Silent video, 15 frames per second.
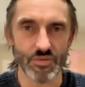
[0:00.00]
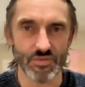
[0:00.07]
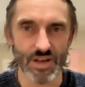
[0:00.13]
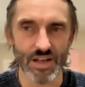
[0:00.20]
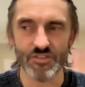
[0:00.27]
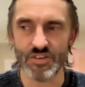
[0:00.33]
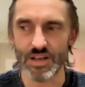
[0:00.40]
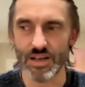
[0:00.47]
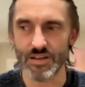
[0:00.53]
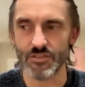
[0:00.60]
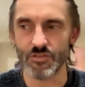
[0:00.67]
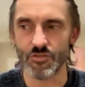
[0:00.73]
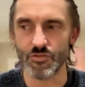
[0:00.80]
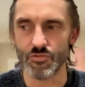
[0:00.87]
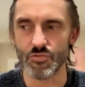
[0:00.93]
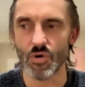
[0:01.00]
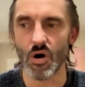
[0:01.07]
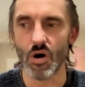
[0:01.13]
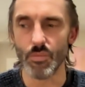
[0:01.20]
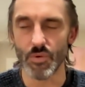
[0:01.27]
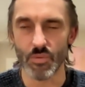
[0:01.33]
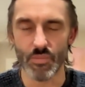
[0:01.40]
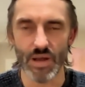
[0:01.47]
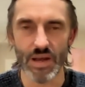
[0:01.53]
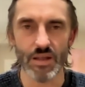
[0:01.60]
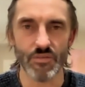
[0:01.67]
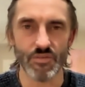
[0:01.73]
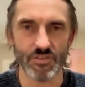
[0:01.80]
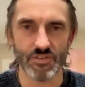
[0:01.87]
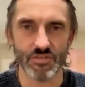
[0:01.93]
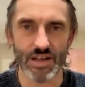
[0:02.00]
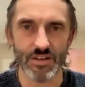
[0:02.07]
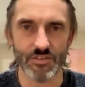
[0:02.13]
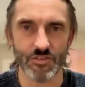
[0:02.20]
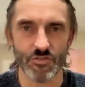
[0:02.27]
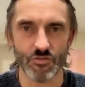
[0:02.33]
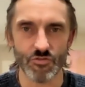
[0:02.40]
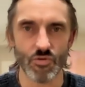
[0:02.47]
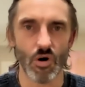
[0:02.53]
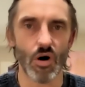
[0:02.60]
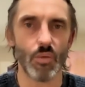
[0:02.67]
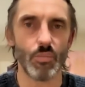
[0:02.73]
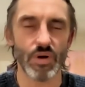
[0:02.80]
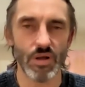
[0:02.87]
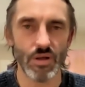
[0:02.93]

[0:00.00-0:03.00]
we've actually had to drop, or many of us have had to drop,